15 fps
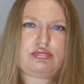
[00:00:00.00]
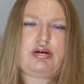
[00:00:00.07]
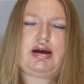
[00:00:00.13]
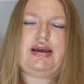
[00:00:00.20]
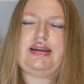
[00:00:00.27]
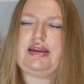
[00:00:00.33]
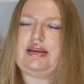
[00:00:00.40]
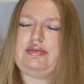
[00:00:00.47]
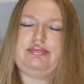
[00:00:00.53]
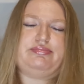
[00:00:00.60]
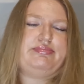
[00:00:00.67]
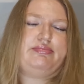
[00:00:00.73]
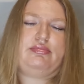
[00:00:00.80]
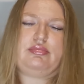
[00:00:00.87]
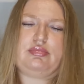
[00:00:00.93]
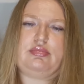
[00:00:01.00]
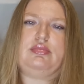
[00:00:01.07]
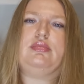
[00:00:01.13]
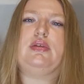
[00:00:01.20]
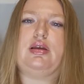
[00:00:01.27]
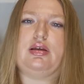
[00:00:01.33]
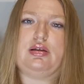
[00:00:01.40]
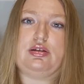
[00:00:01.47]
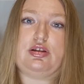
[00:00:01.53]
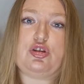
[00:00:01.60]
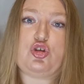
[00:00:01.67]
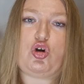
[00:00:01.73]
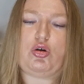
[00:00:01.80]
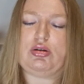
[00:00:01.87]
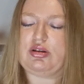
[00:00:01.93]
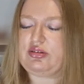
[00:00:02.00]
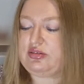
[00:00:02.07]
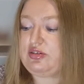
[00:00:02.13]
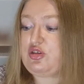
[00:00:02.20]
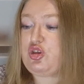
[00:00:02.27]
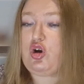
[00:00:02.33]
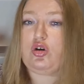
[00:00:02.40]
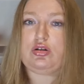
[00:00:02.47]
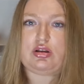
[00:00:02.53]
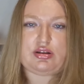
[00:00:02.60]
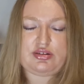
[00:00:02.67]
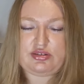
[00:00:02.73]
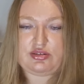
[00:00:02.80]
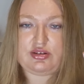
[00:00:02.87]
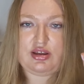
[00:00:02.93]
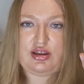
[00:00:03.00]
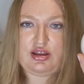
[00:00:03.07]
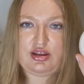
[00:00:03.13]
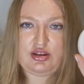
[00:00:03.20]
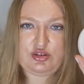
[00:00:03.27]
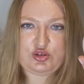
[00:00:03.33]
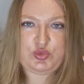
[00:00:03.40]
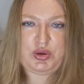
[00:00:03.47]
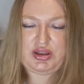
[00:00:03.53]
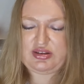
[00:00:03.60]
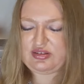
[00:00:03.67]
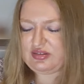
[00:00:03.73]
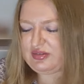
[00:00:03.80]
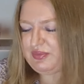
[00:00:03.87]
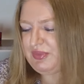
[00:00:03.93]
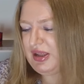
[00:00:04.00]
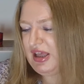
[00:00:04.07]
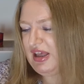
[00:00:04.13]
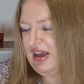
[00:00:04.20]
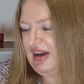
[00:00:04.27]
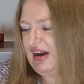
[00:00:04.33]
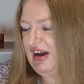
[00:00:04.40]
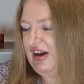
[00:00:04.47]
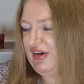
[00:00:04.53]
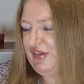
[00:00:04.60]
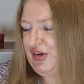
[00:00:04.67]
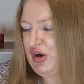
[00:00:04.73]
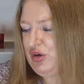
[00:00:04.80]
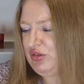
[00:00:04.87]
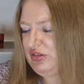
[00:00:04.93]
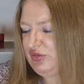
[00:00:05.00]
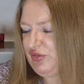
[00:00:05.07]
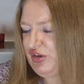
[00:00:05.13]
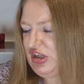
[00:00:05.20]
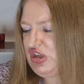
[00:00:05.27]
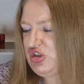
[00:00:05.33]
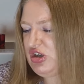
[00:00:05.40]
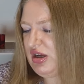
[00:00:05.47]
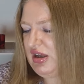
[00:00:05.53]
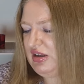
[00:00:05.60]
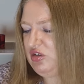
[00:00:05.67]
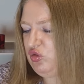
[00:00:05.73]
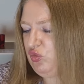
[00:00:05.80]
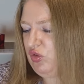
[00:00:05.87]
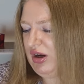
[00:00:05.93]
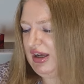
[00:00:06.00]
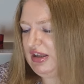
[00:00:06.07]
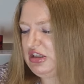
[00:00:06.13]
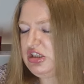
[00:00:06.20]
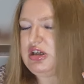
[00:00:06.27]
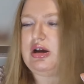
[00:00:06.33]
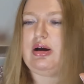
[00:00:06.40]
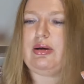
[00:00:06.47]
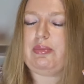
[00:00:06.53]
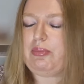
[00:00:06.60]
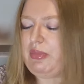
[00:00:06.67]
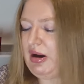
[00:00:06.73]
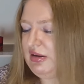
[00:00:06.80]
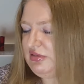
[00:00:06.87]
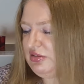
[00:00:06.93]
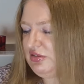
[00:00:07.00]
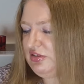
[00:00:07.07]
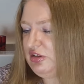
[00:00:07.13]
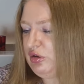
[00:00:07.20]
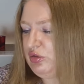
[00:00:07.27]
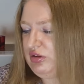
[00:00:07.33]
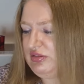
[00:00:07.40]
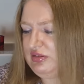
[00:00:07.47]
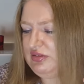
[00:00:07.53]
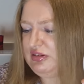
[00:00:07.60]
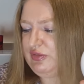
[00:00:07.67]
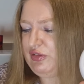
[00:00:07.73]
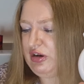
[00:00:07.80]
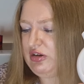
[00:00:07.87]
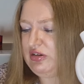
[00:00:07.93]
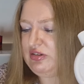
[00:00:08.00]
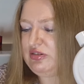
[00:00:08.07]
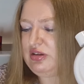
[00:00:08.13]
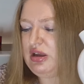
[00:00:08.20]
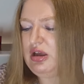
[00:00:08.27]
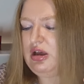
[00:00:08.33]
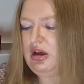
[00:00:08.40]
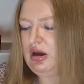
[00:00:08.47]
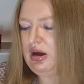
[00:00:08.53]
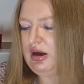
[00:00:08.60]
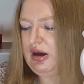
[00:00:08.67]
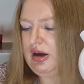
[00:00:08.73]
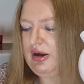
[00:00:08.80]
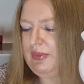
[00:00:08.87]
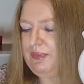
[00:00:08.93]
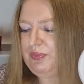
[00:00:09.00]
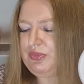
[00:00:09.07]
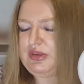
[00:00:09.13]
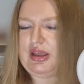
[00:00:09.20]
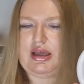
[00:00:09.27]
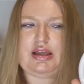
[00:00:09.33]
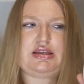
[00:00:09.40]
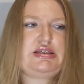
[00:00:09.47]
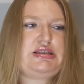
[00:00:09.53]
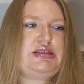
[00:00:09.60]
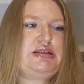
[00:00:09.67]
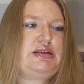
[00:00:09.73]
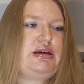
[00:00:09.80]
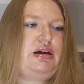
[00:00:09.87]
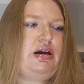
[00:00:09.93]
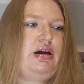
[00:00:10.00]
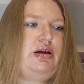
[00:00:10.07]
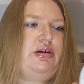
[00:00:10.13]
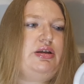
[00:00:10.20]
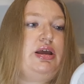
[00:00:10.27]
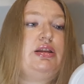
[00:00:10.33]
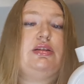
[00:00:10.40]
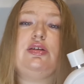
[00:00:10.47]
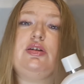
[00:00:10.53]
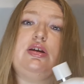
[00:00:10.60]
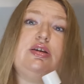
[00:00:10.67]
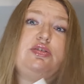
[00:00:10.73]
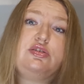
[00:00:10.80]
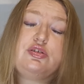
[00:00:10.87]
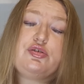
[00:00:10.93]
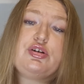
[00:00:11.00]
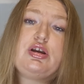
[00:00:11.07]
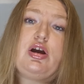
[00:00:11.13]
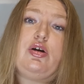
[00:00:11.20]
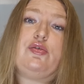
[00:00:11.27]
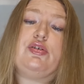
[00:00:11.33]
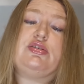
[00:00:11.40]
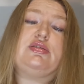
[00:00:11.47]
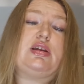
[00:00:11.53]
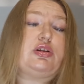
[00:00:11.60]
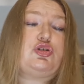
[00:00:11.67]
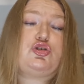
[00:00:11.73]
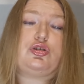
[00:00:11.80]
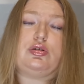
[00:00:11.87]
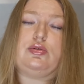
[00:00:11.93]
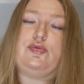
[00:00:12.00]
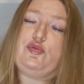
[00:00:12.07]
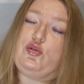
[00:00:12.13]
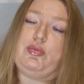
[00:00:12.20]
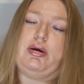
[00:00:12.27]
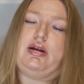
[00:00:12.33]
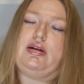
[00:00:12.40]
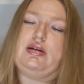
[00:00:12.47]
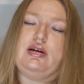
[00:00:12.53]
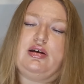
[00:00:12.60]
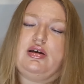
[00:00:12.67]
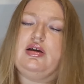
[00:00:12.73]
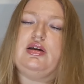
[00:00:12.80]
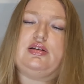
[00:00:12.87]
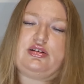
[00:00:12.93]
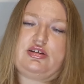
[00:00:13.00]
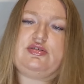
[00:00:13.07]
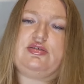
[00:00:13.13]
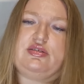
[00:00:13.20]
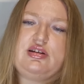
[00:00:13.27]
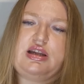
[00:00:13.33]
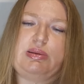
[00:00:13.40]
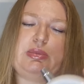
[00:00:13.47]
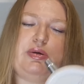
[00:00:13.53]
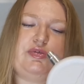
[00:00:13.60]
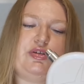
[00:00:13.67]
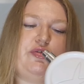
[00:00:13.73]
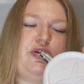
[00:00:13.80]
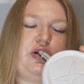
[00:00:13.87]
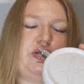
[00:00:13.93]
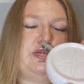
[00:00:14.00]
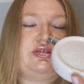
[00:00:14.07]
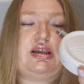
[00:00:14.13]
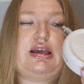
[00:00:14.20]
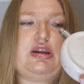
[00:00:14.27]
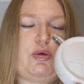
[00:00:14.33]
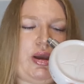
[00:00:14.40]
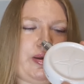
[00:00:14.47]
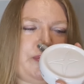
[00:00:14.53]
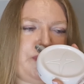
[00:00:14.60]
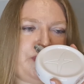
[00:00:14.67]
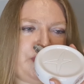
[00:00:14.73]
I mean, chocolates, sweets, rose, freesia, and white musk. So this is the fragrance that had the history of a sensual woman. This is the name of the fragrance. Anyway,